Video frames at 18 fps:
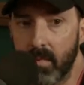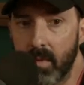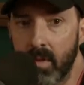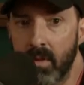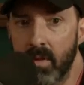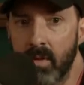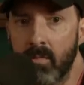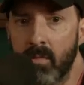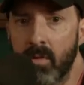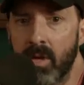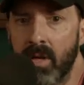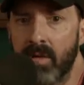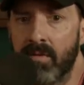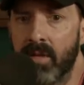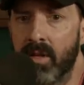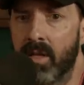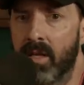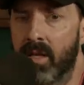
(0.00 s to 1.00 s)
The more I
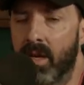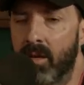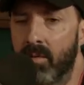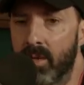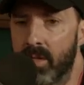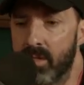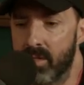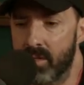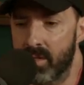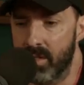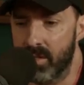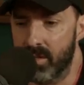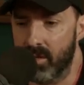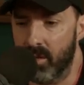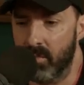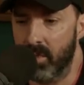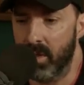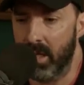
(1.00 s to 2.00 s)
felt like I wasn't
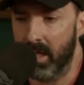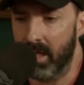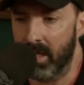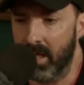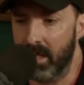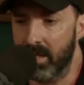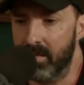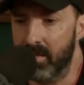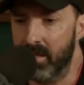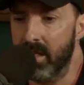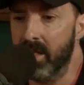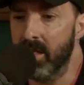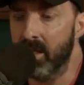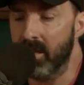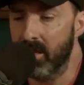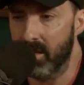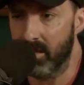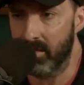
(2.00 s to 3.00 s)
necessarily playing an
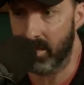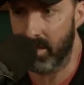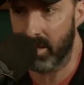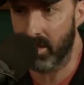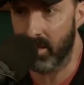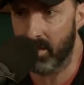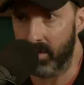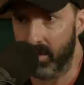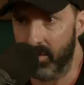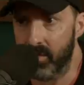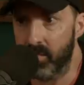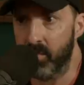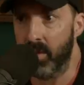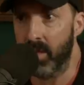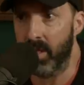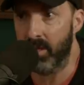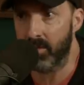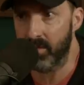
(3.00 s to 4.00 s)
idea of a character, I was
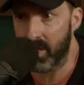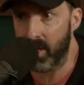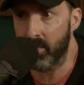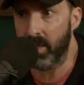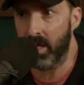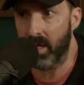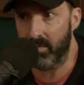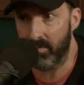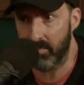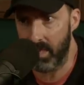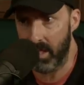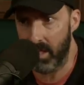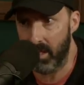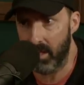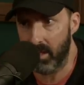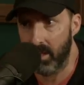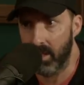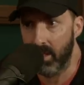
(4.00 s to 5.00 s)
playing. It was coming out of
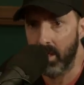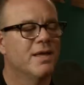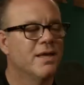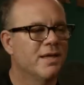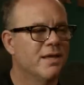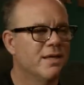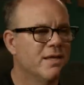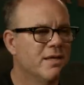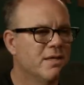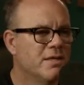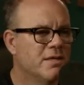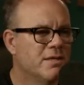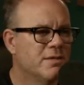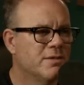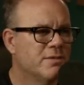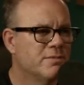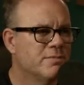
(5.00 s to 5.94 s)
me. Oh.